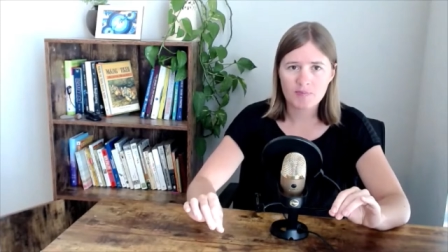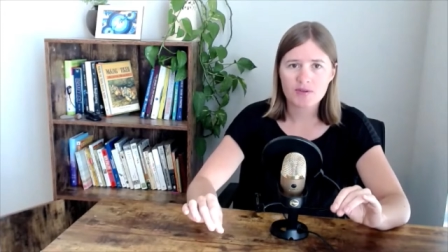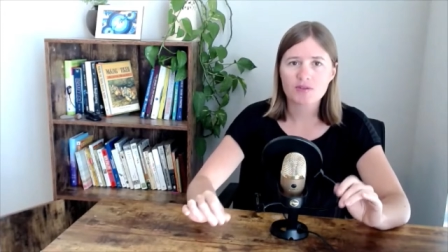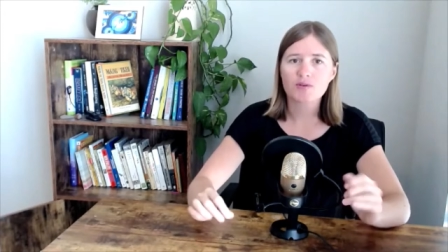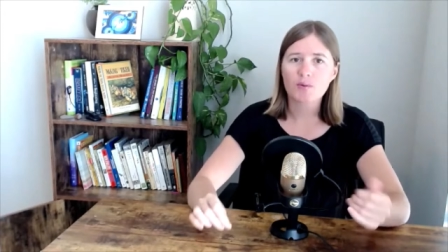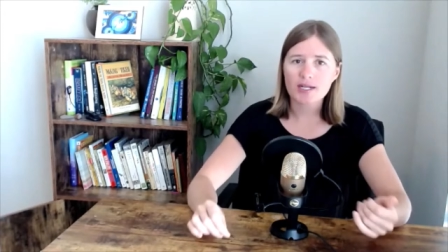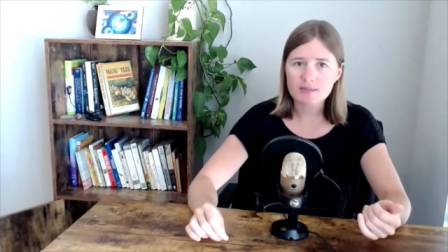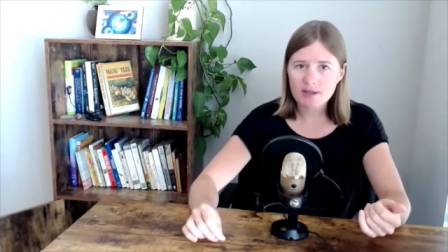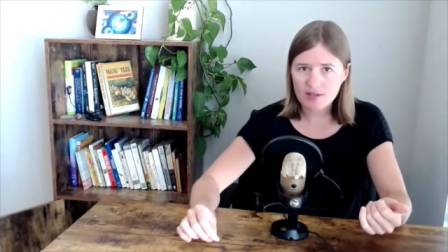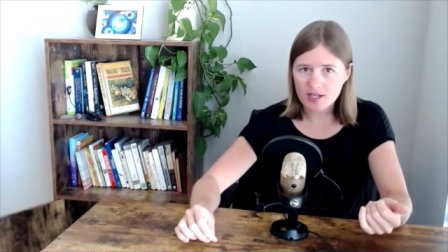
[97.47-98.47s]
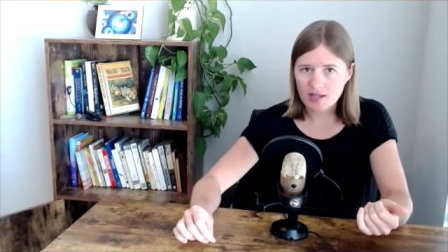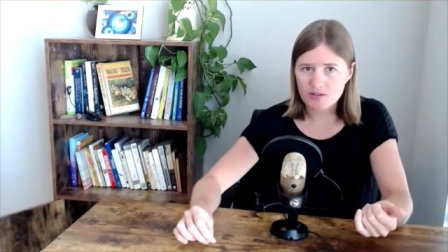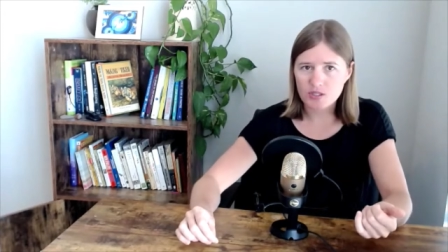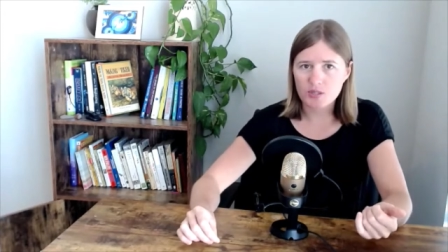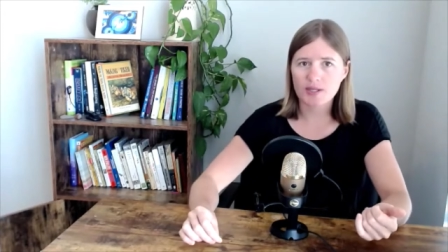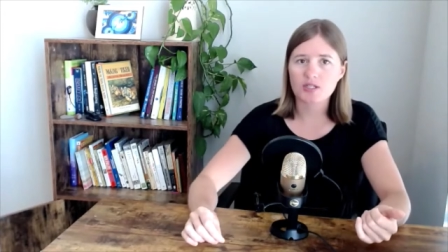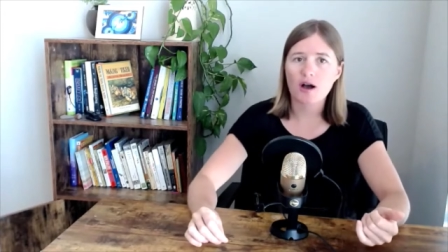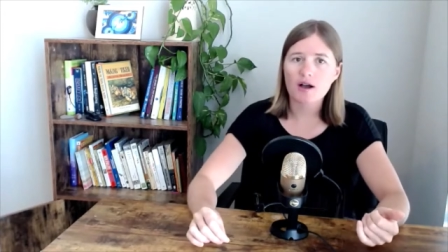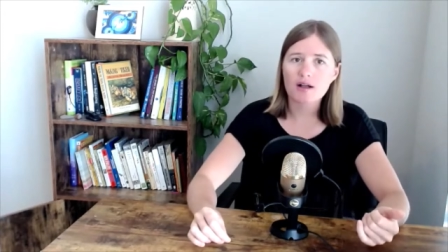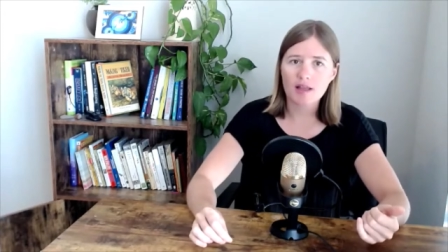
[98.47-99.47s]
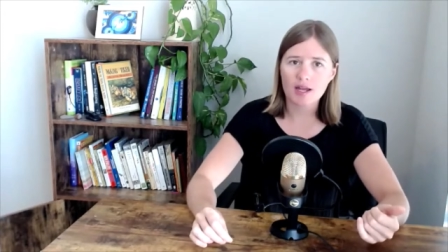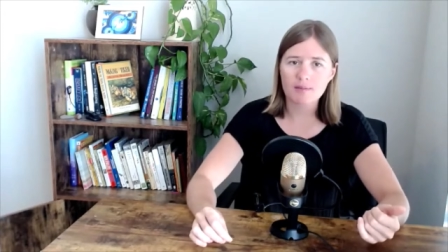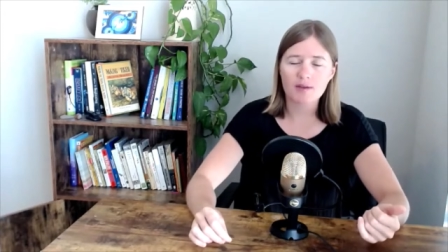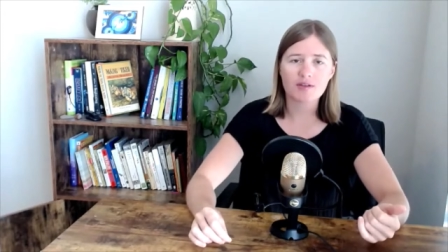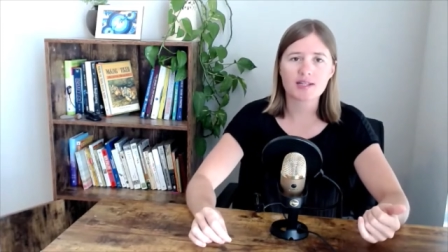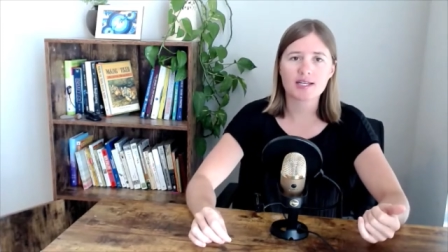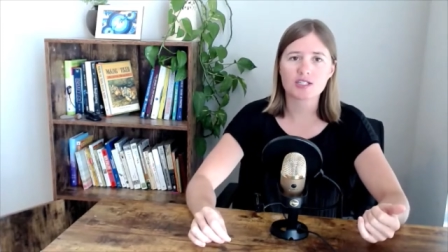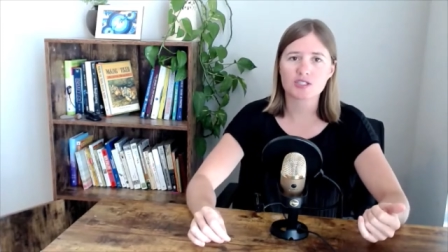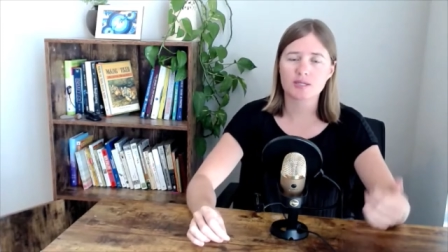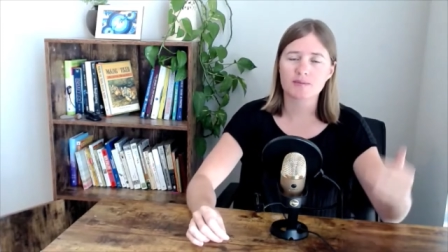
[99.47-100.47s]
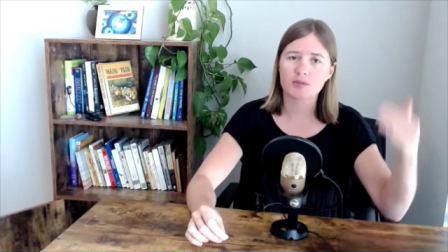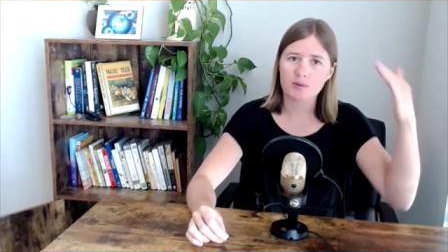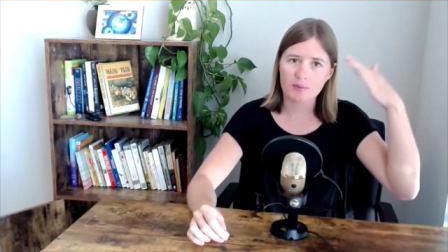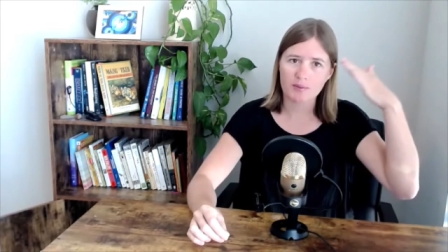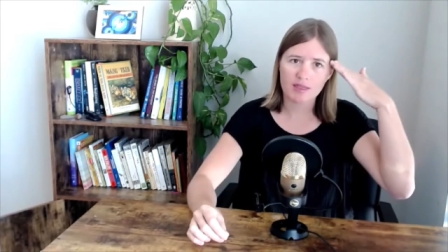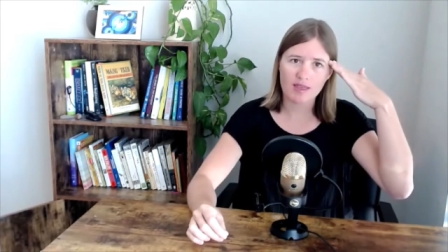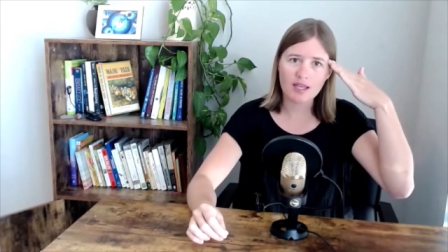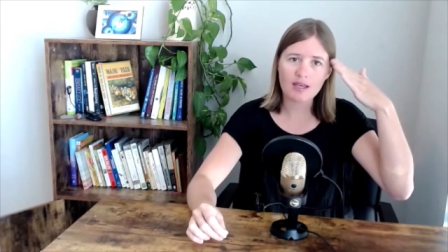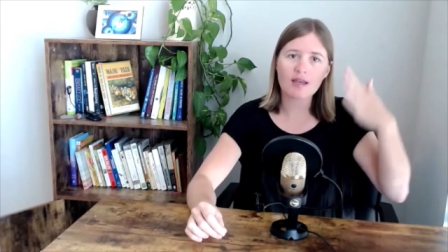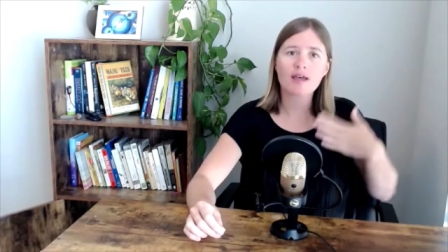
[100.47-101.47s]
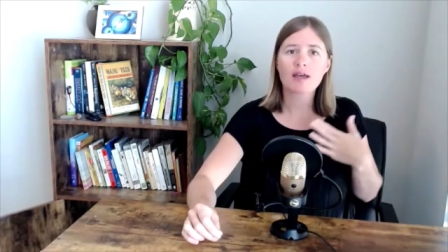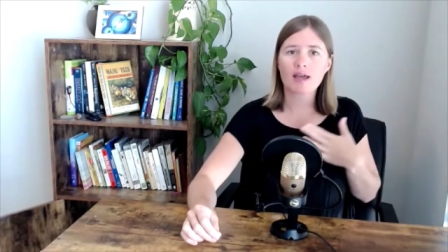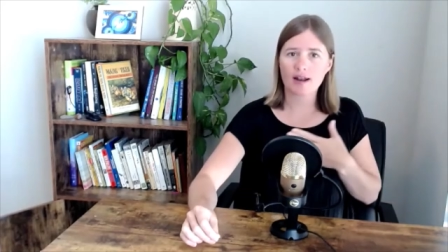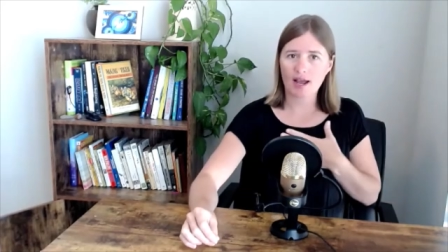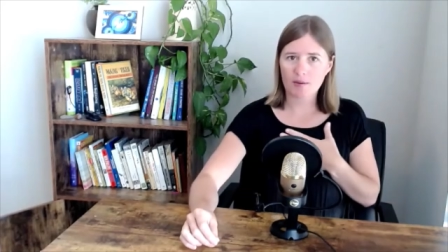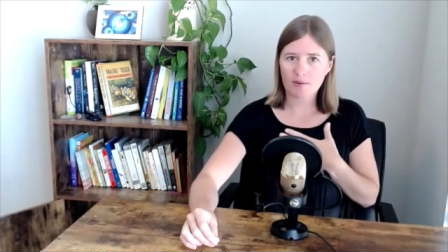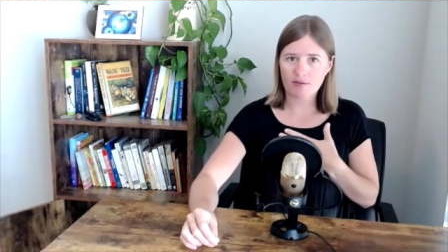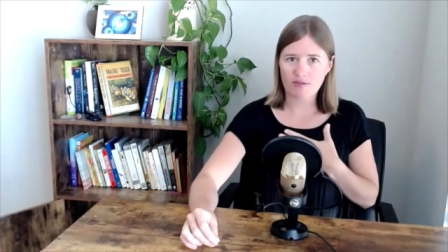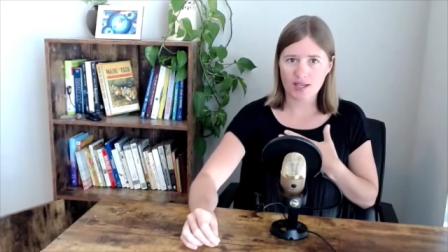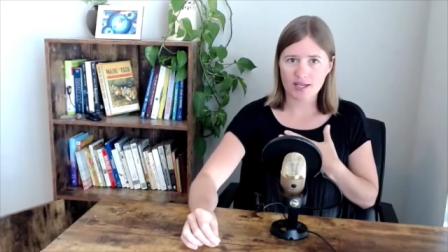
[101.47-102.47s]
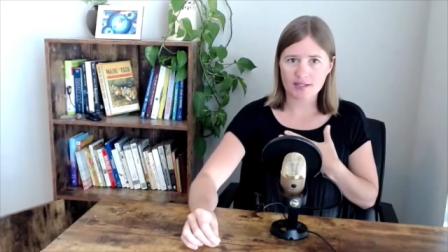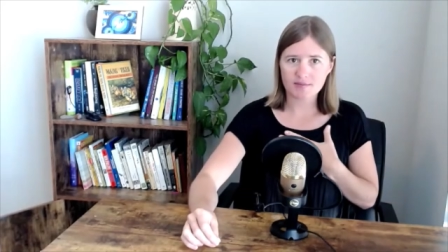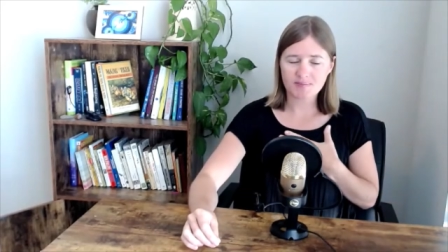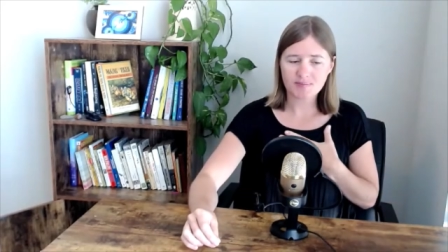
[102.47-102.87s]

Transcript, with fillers: So if you watch my videos, you know I talk a lot about the relationship between what we think and how we feel.